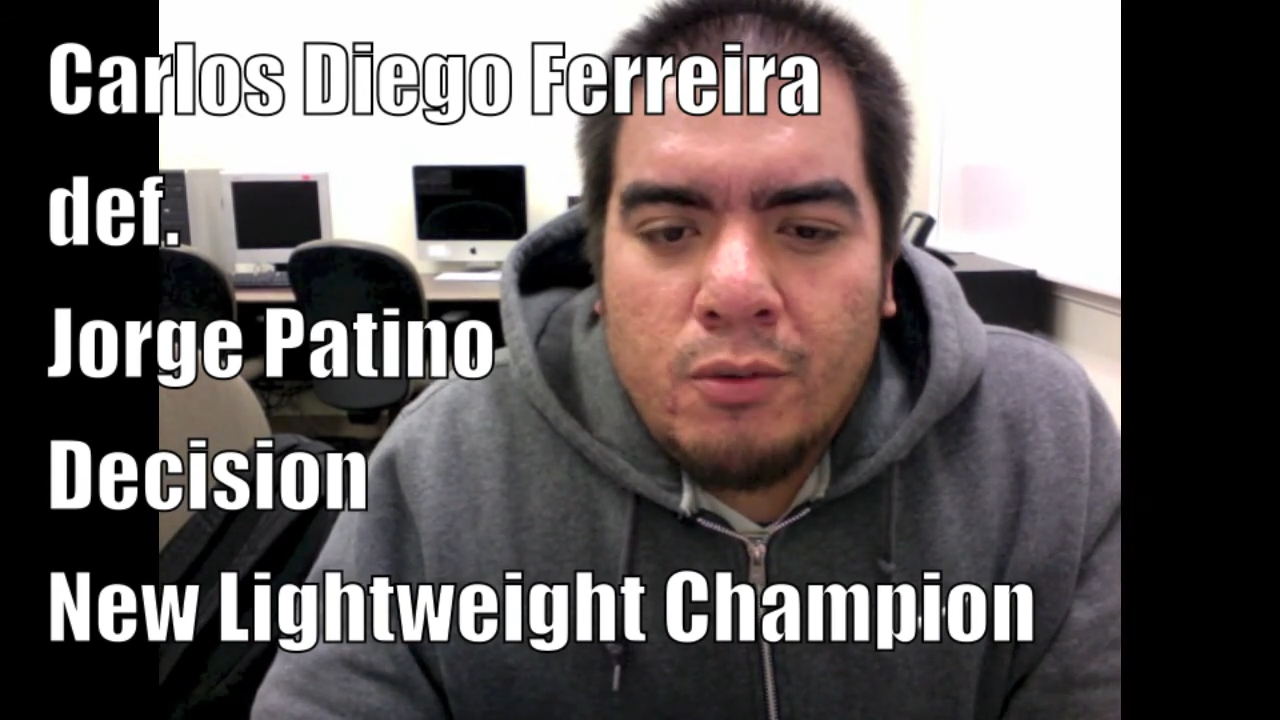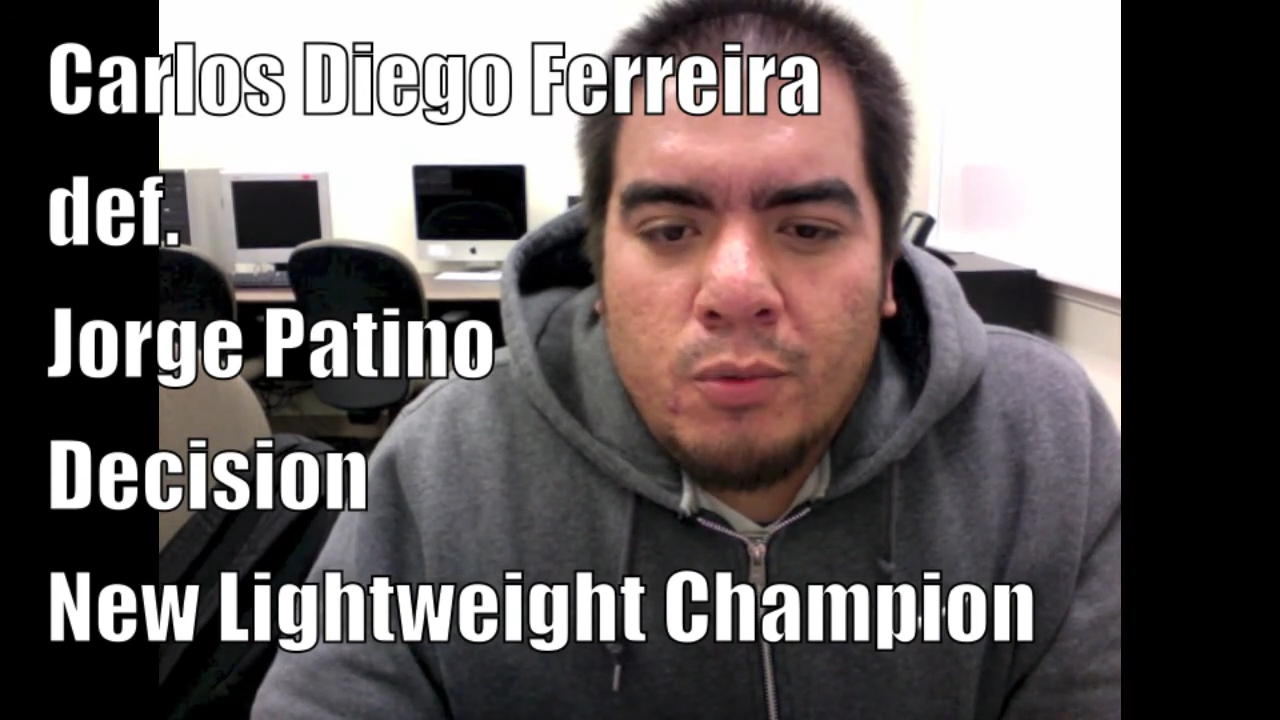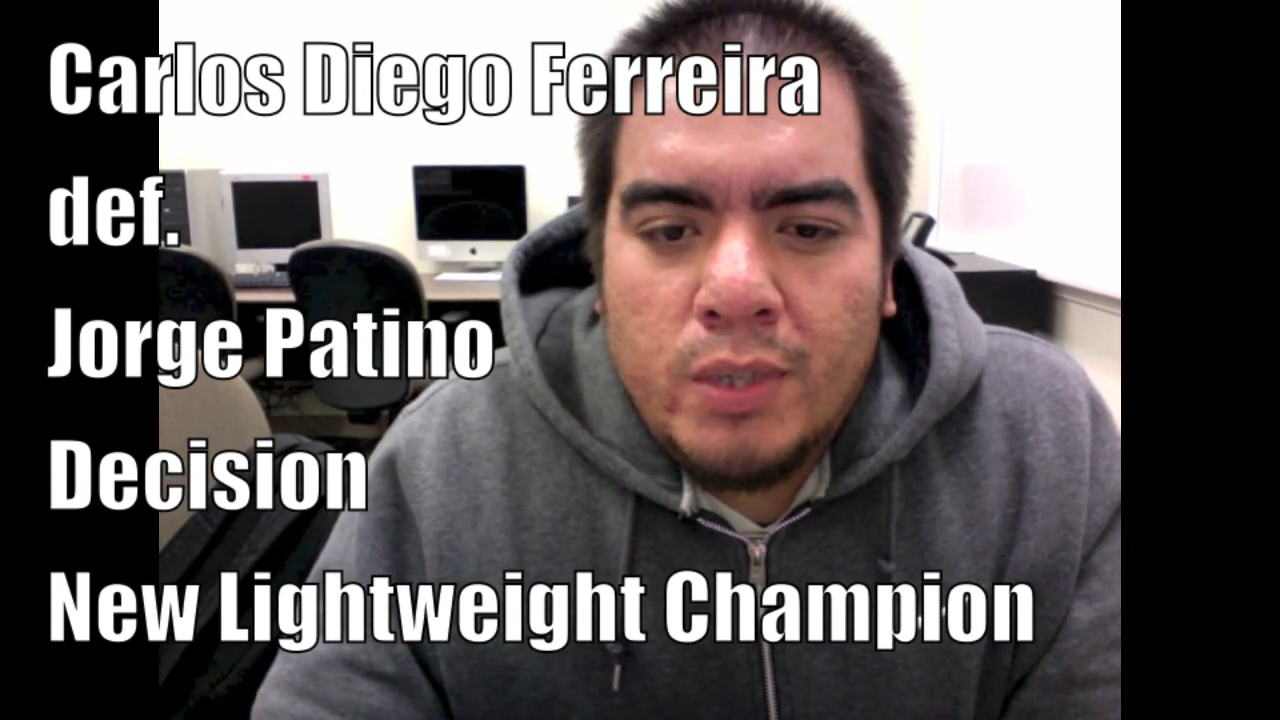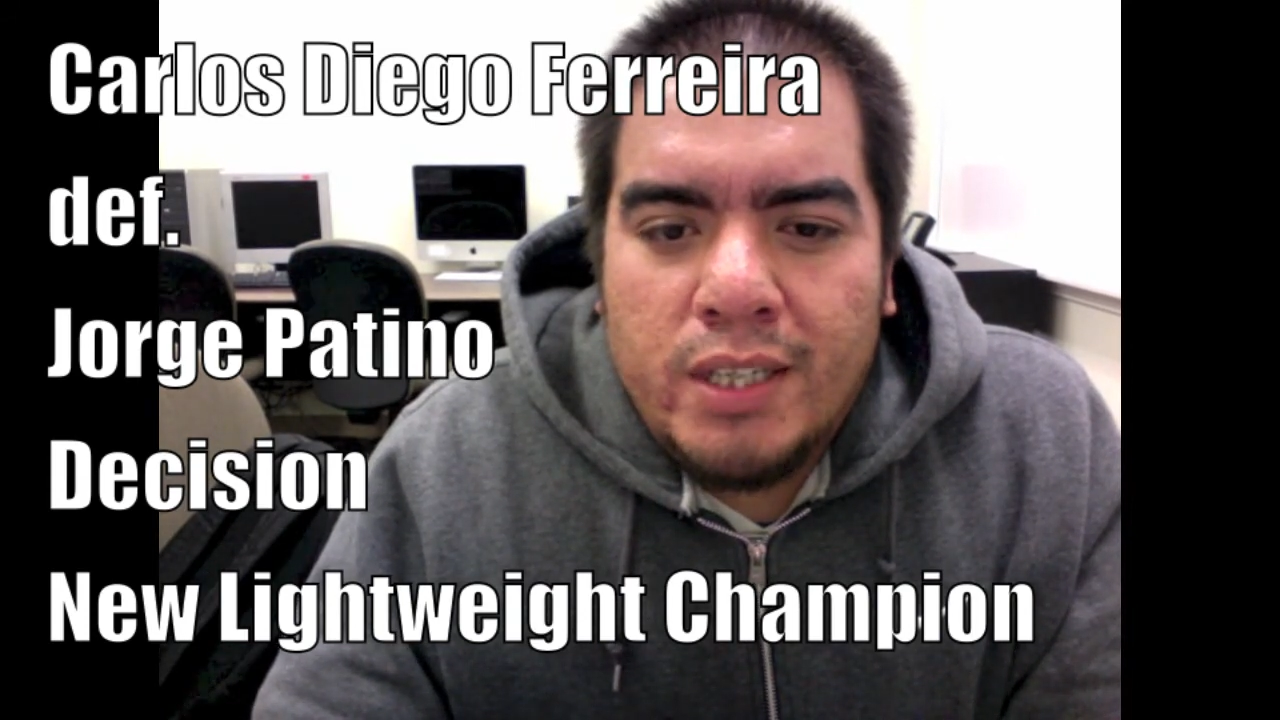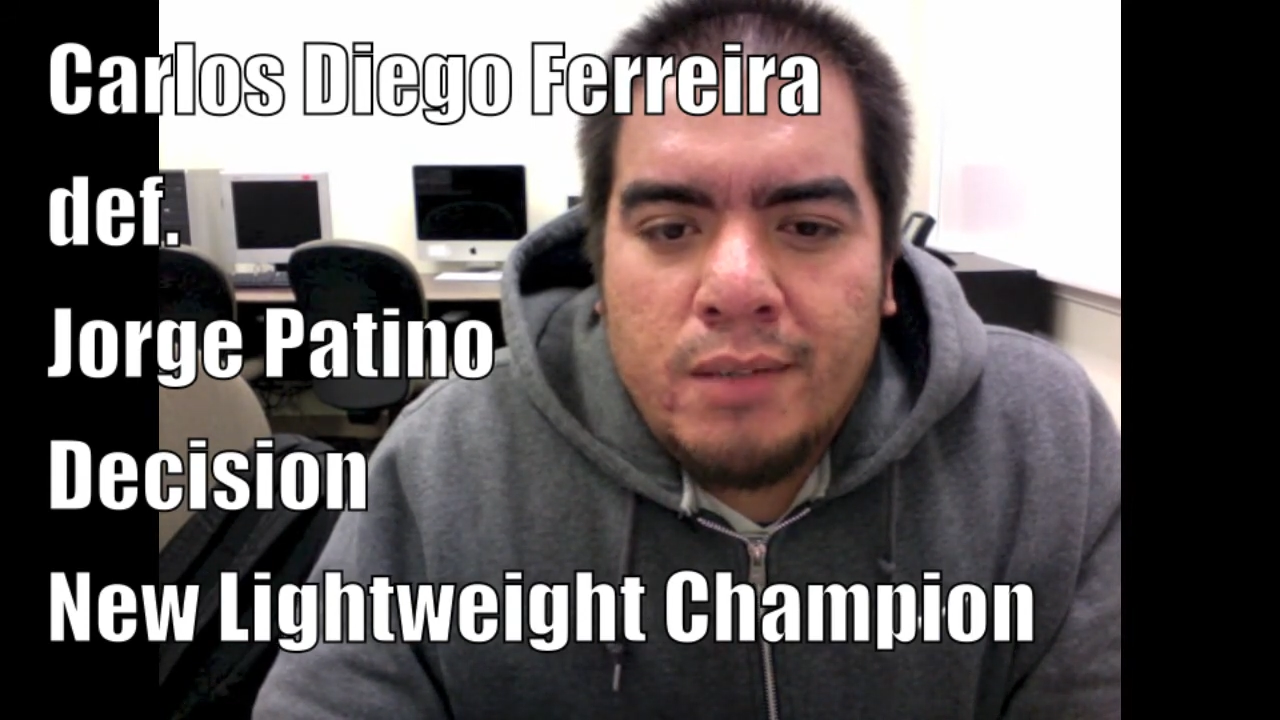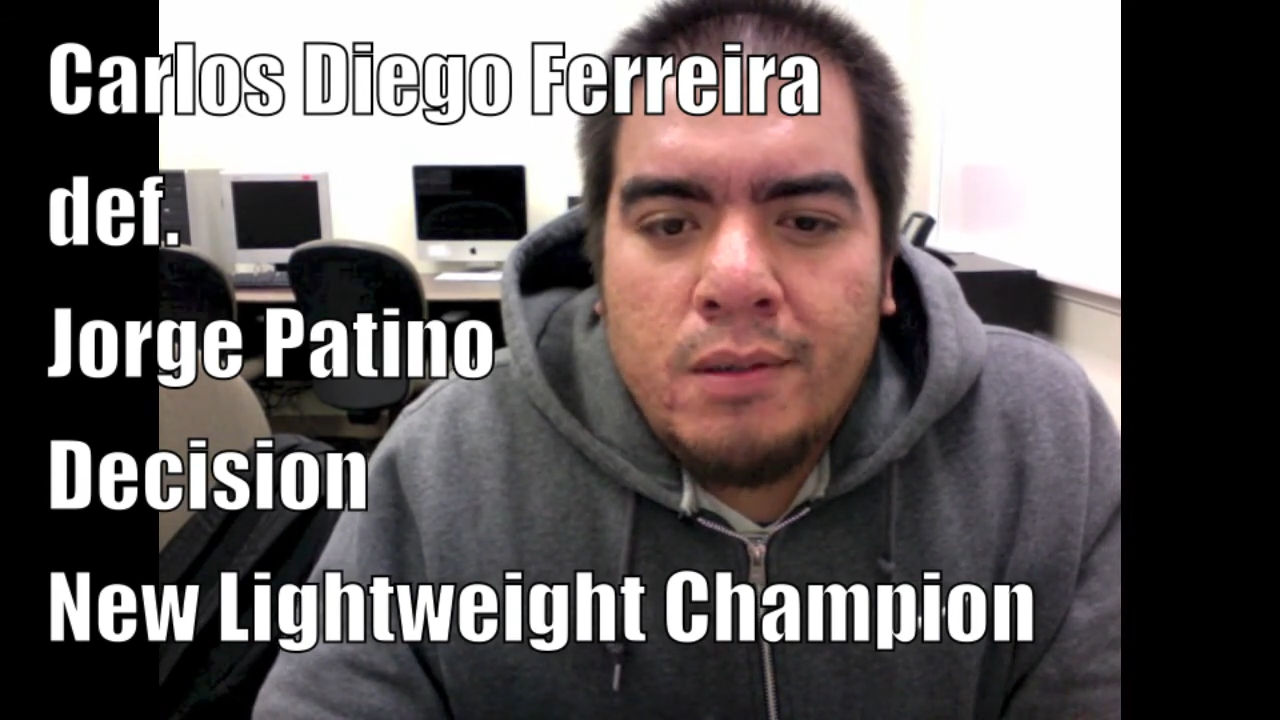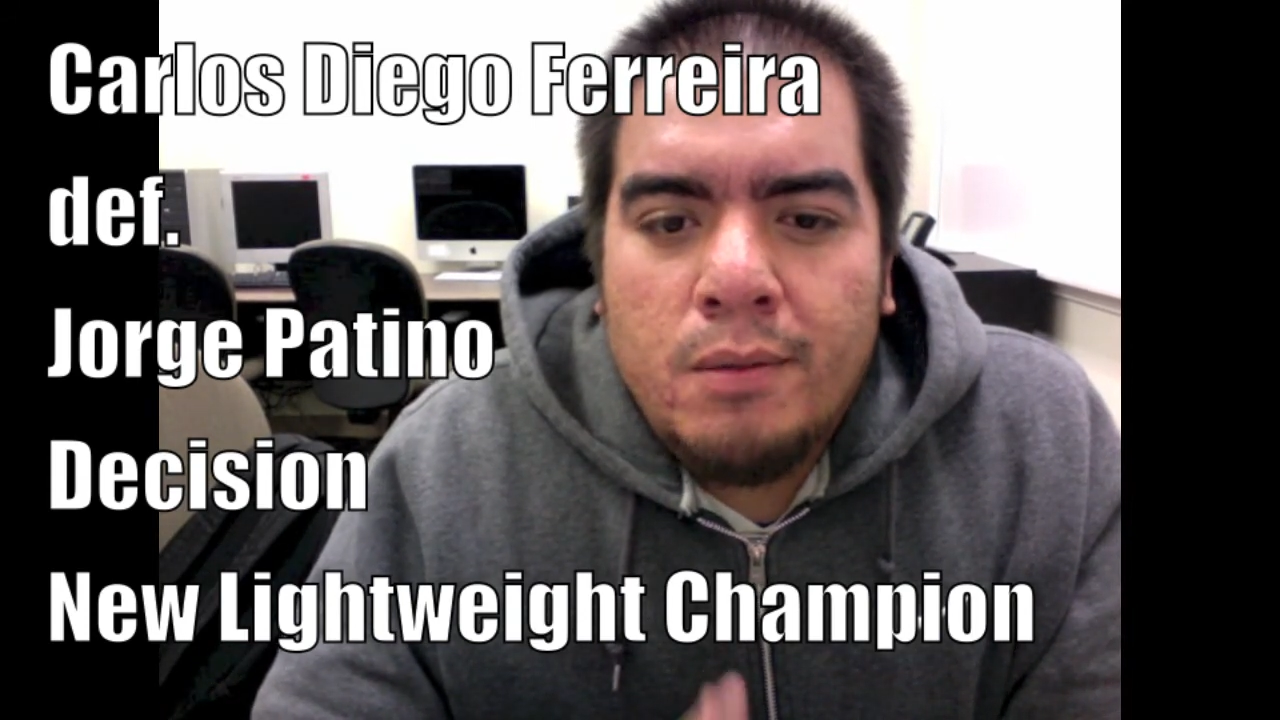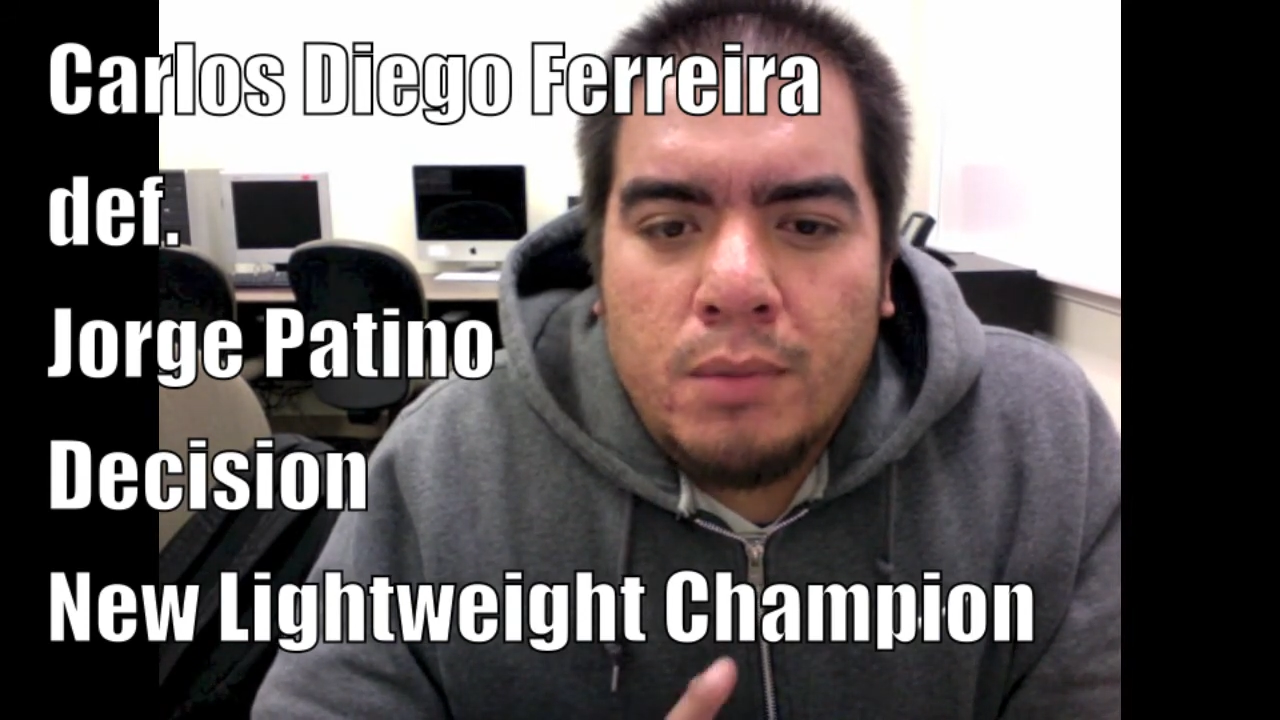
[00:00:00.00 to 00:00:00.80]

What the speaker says: win,